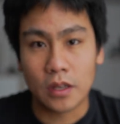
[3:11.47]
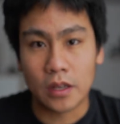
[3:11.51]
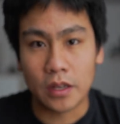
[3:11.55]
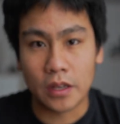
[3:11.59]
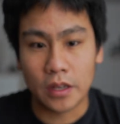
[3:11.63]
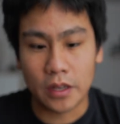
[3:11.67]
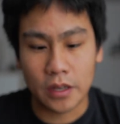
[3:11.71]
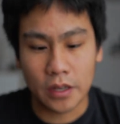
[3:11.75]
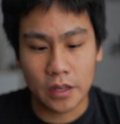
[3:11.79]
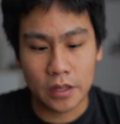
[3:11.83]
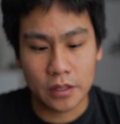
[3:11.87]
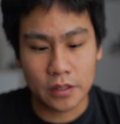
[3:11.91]

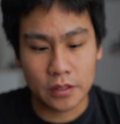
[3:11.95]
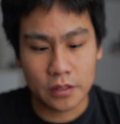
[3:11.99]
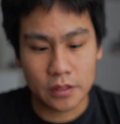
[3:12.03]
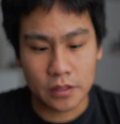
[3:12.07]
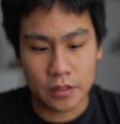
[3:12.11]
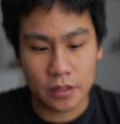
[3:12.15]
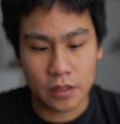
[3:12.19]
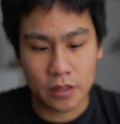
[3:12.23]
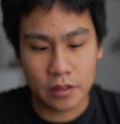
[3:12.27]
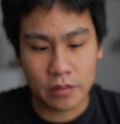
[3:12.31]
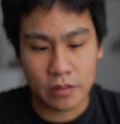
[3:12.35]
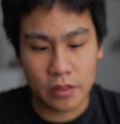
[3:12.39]
And
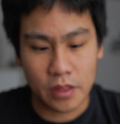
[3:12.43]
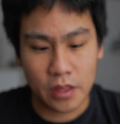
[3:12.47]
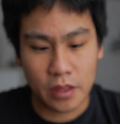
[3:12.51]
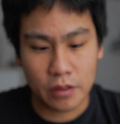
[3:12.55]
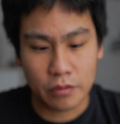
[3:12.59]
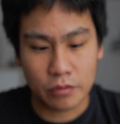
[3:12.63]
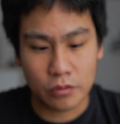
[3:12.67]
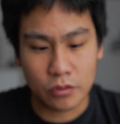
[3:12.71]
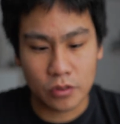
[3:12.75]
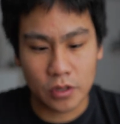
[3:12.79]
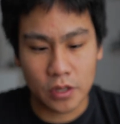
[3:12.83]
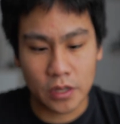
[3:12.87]

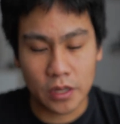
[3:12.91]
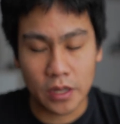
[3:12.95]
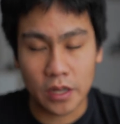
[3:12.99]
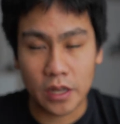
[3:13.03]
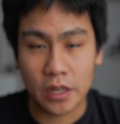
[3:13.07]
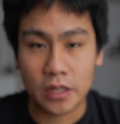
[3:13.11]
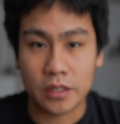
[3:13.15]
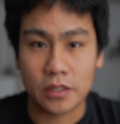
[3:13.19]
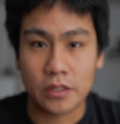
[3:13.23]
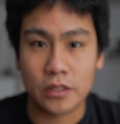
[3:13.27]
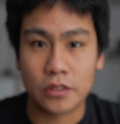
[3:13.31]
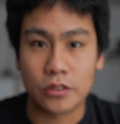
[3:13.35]
therefore I
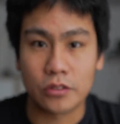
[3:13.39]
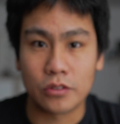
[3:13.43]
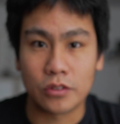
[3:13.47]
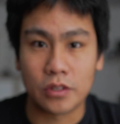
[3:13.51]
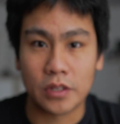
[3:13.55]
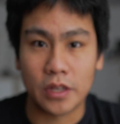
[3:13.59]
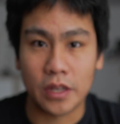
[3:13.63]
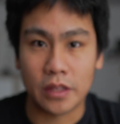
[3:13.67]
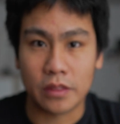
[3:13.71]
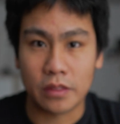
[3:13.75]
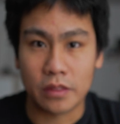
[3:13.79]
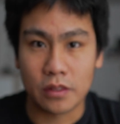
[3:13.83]
had to
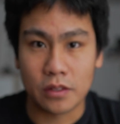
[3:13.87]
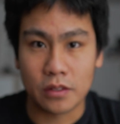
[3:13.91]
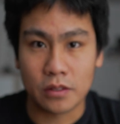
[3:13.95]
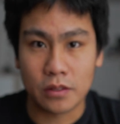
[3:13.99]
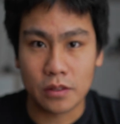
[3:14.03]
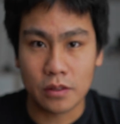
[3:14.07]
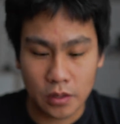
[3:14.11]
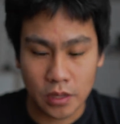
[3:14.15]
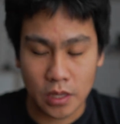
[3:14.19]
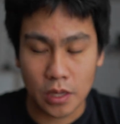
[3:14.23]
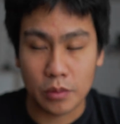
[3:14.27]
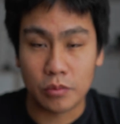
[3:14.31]
get
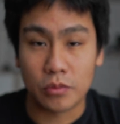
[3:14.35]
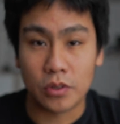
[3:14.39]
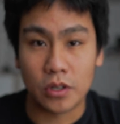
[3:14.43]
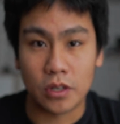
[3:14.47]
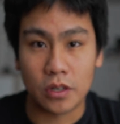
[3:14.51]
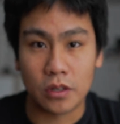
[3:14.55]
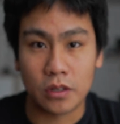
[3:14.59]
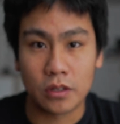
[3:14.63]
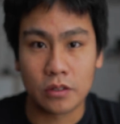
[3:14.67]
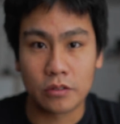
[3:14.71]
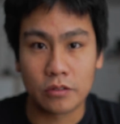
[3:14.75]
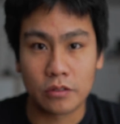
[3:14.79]
this
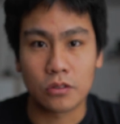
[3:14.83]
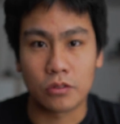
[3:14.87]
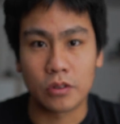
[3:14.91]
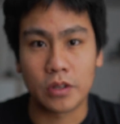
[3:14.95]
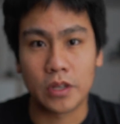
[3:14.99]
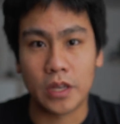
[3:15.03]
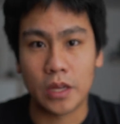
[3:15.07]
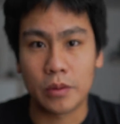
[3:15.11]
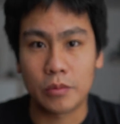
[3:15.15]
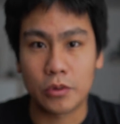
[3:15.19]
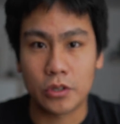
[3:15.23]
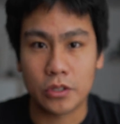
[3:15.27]
camera to a
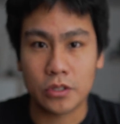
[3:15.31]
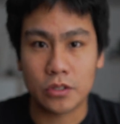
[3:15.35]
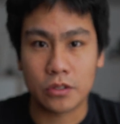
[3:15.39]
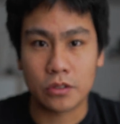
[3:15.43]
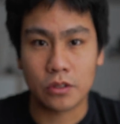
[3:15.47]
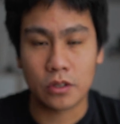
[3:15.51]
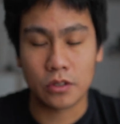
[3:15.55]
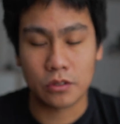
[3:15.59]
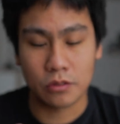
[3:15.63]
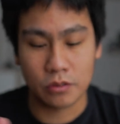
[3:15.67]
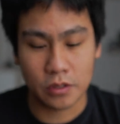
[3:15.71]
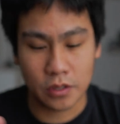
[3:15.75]
camera
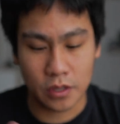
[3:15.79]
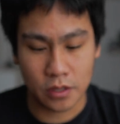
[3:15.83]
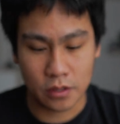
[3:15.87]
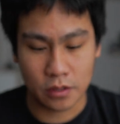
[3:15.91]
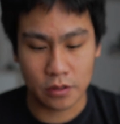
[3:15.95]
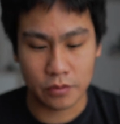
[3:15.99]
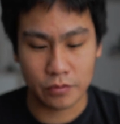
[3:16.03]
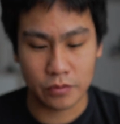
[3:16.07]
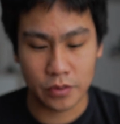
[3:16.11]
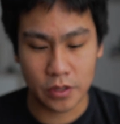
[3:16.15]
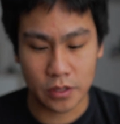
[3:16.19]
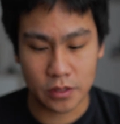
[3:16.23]
store to get
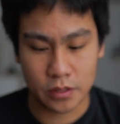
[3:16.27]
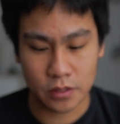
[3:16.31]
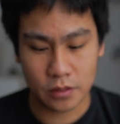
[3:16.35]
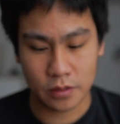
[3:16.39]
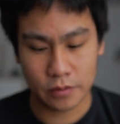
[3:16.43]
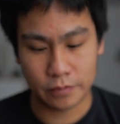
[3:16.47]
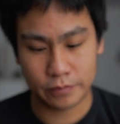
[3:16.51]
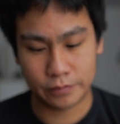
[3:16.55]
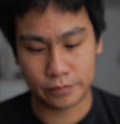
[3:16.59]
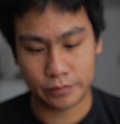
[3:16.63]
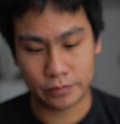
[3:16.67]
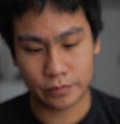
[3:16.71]
it fixed.
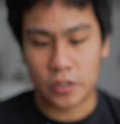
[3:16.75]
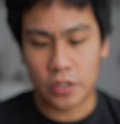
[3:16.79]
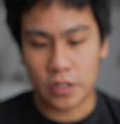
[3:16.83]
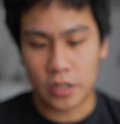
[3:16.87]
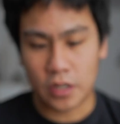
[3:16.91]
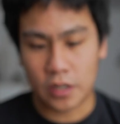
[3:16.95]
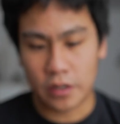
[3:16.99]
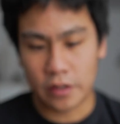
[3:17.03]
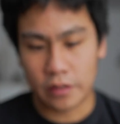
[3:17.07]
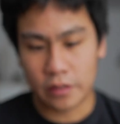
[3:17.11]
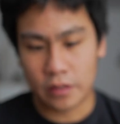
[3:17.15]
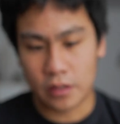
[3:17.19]

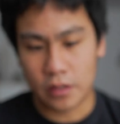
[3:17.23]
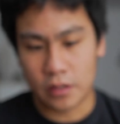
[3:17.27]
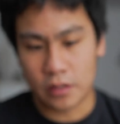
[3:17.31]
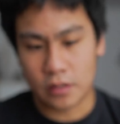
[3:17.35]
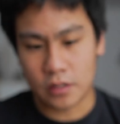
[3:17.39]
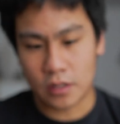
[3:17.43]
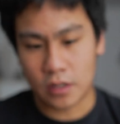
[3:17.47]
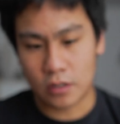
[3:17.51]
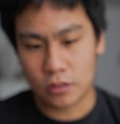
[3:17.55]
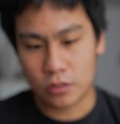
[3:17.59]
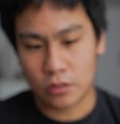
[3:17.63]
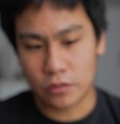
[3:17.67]
Regarding these
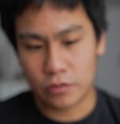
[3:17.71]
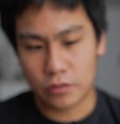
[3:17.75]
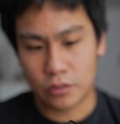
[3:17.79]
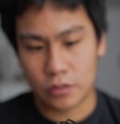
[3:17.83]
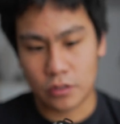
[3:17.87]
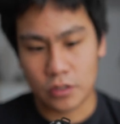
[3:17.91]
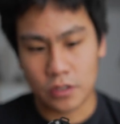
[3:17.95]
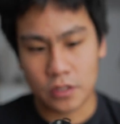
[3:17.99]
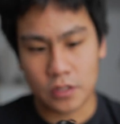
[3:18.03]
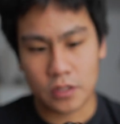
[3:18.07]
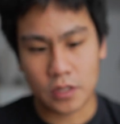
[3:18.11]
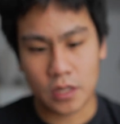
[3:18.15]

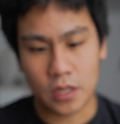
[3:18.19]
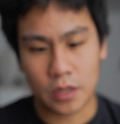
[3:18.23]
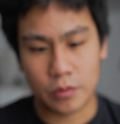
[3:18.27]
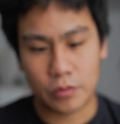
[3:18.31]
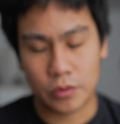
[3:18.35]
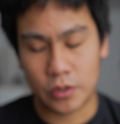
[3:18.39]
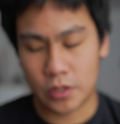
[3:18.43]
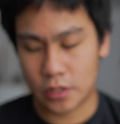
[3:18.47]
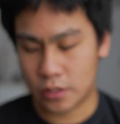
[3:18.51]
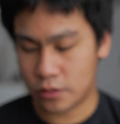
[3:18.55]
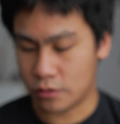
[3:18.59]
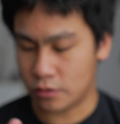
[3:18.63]
autofocus
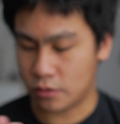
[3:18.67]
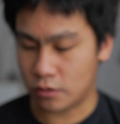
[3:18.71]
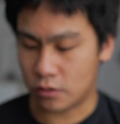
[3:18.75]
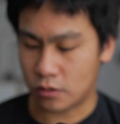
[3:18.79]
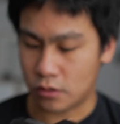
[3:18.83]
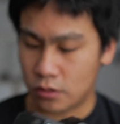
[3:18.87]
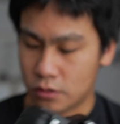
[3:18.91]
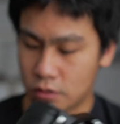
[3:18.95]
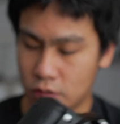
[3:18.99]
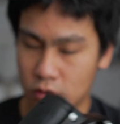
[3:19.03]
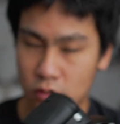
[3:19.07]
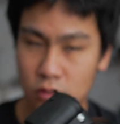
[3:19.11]
cameras or
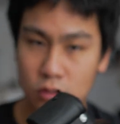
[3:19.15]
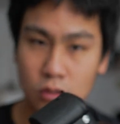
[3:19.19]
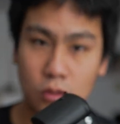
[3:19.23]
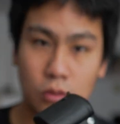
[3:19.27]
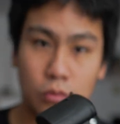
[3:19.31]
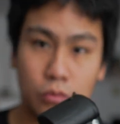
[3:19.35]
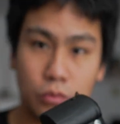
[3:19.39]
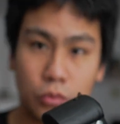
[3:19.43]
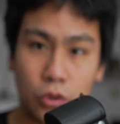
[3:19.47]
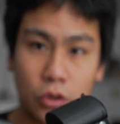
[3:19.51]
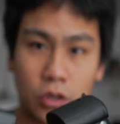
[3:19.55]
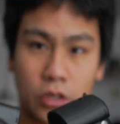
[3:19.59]
also
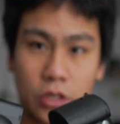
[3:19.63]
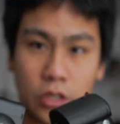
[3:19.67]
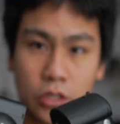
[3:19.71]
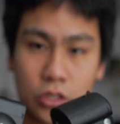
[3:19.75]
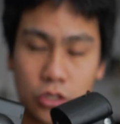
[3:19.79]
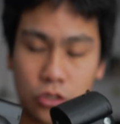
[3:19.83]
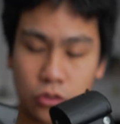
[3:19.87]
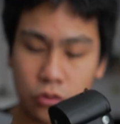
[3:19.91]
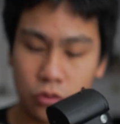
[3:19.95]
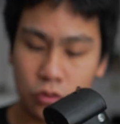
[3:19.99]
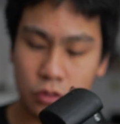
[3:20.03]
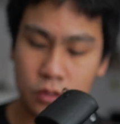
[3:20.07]
point and
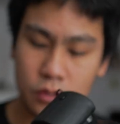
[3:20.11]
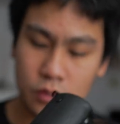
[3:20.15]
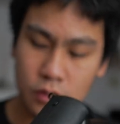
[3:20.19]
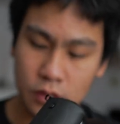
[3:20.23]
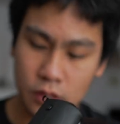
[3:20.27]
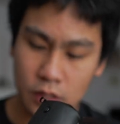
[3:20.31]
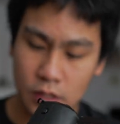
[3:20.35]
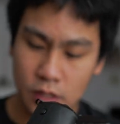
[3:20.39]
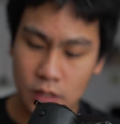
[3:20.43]
shoots,